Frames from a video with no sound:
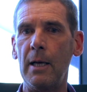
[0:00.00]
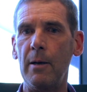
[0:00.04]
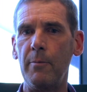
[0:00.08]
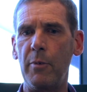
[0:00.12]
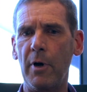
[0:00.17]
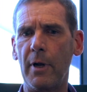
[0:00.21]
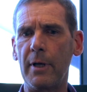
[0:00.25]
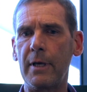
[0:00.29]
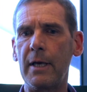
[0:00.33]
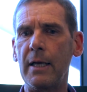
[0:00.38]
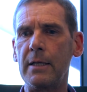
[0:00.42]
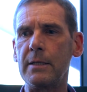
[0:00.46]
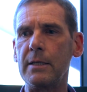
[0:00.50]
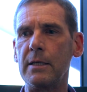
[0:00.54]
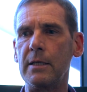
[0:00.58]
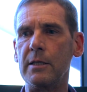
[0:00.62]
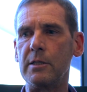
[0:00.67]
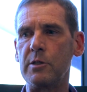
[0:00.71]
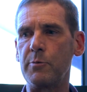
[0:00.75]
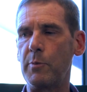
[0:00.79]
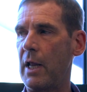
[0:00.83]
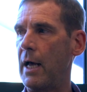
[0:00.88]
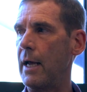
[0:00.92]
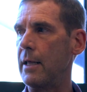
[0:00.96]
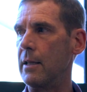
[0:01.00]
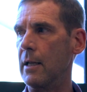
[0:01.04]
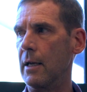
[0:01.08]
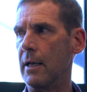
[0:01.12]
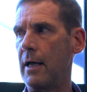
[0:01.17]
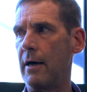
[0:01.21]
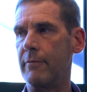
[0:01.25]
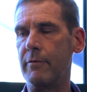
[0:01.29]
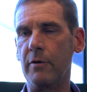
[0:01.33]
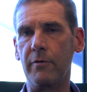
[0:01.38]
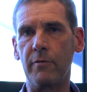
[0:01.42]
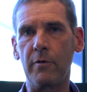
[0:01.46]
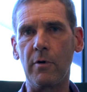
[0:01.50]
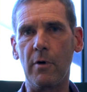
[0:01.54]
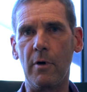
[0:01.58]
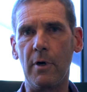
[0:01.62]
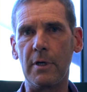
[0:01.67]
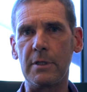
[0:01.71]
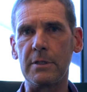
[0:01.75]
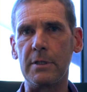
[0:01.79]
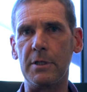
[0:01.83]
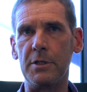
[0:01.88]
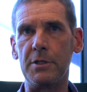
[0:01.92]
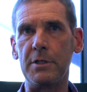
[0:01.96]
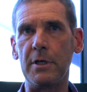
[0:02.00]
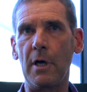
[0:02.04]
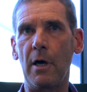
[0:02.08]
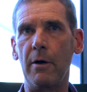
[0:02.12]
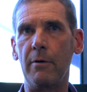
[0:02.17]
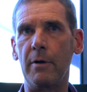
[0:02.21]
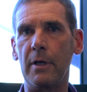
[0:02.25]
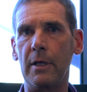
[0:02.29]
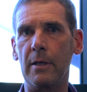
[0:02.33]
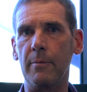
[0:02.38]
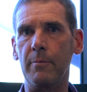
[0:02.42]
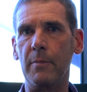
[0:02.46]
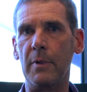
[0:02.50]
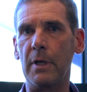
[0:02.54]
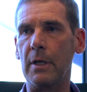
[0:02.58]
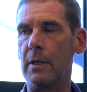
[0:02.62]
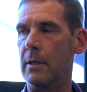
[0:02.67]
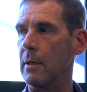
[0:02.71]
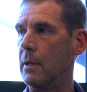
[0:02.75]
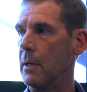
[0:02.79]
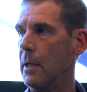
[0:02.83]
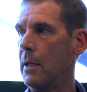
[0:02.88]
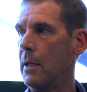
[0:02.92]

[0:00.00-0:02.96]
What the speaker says: but I get to display the love of Christ and show him